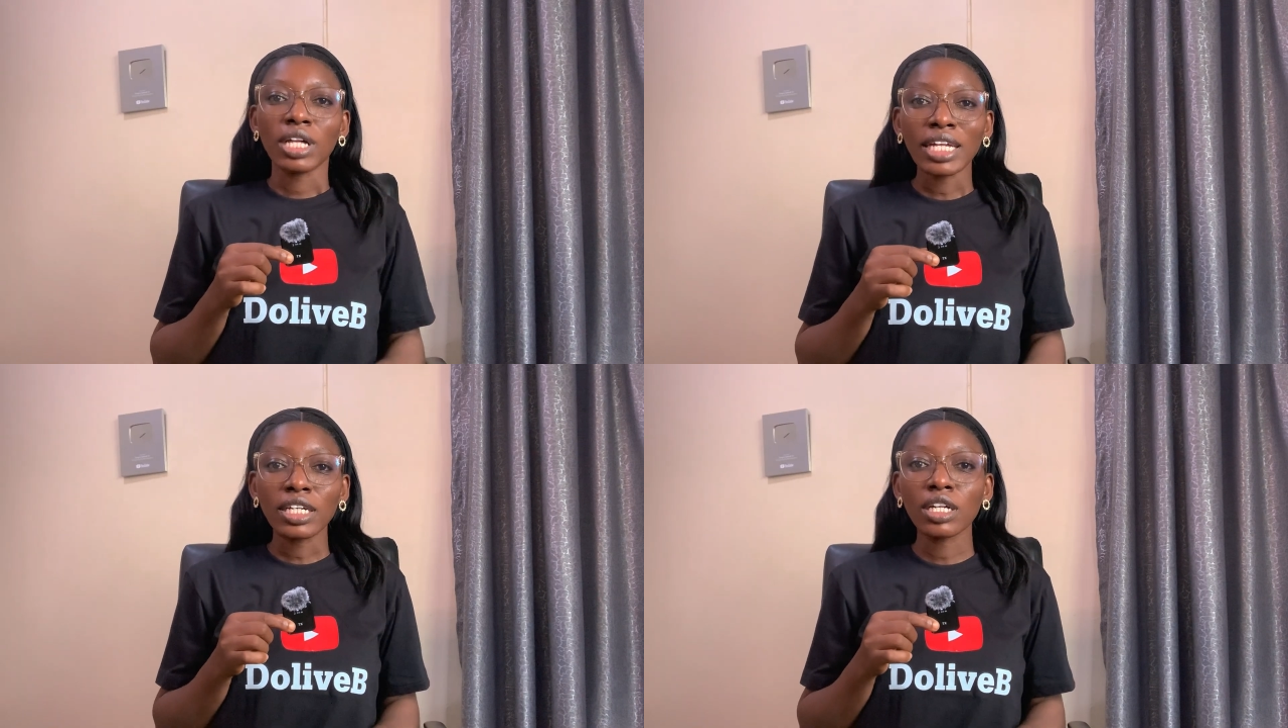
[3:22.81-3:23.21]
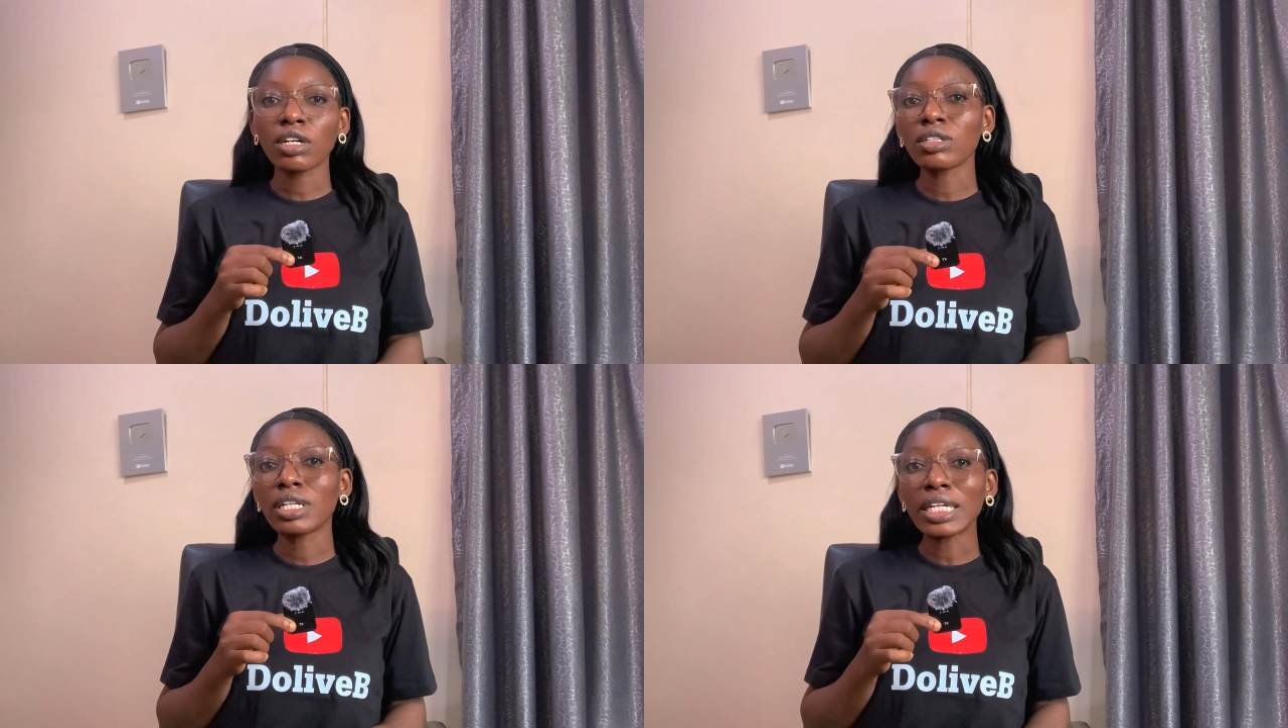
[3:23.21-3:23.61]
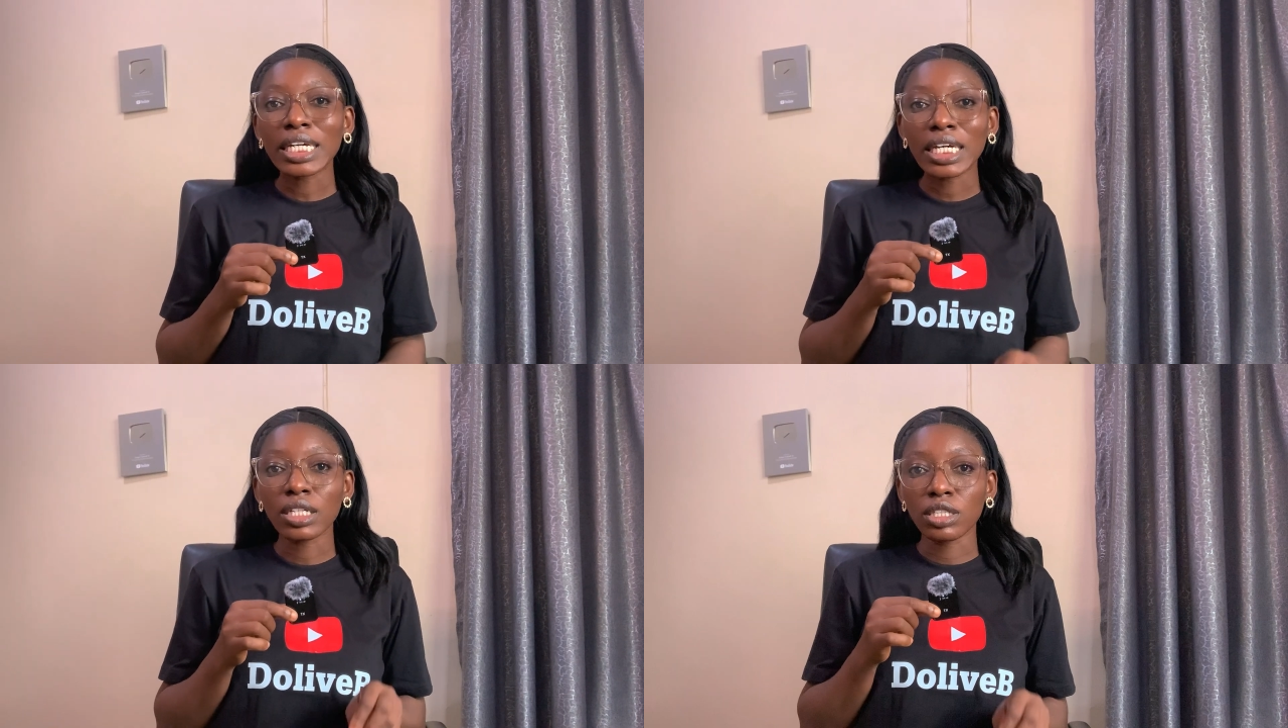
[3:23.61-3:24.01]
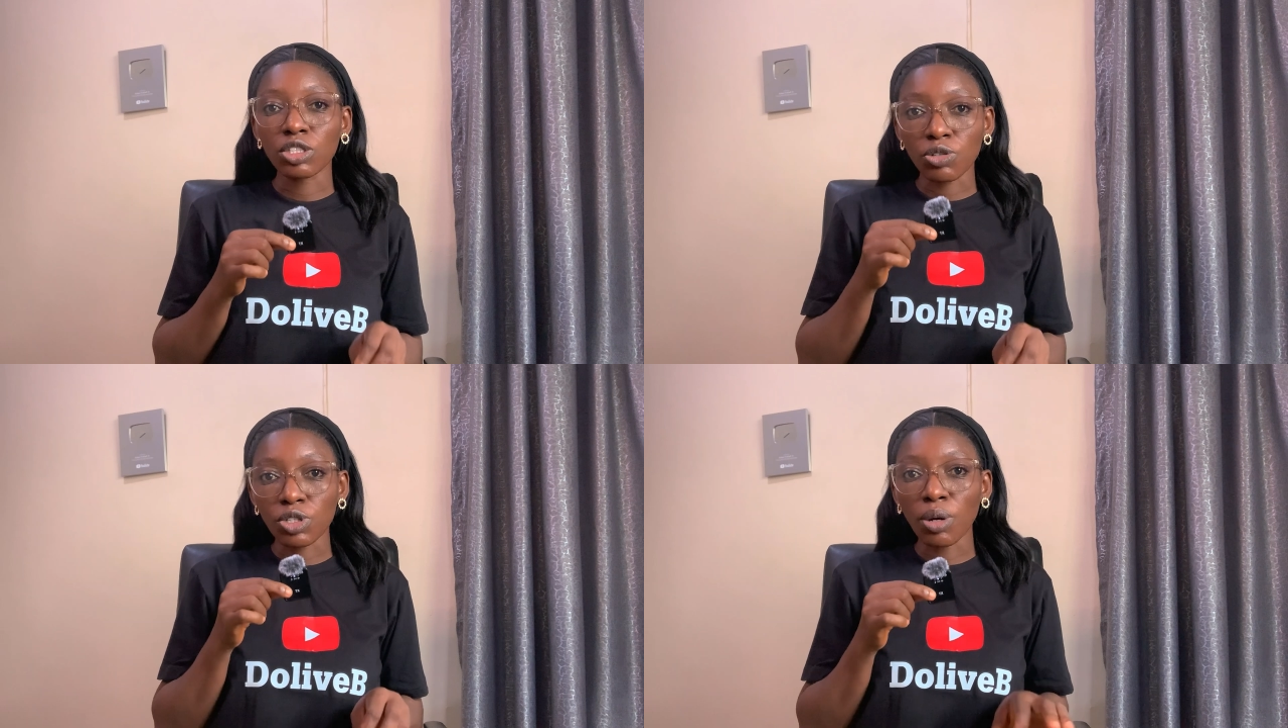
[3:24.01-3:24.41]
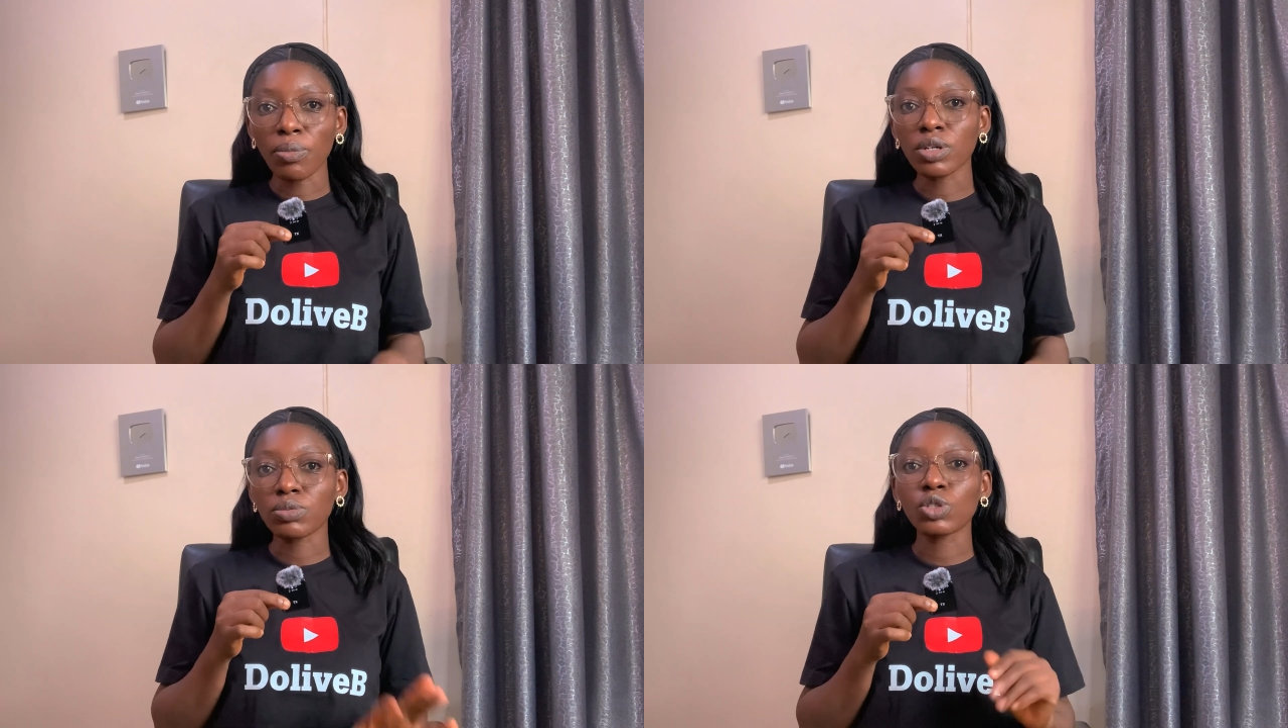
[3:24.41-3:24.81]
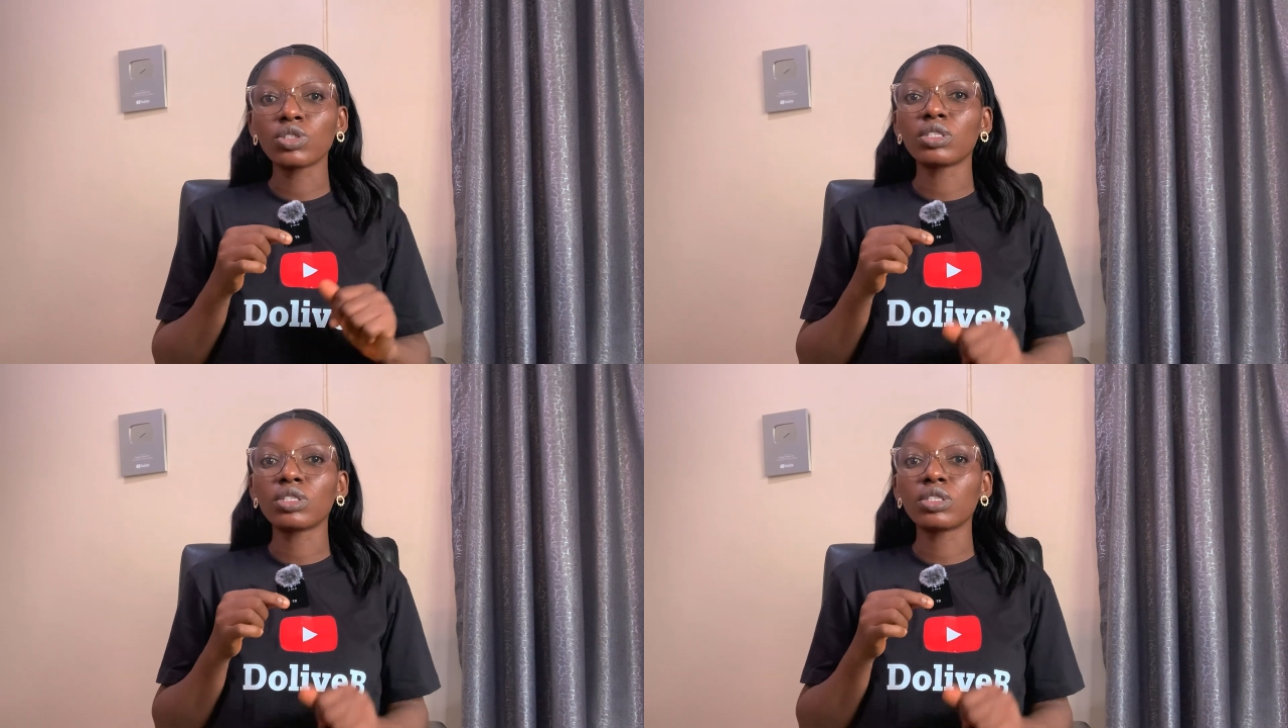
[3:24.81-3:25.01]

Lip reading: kindly click on the link in the description box below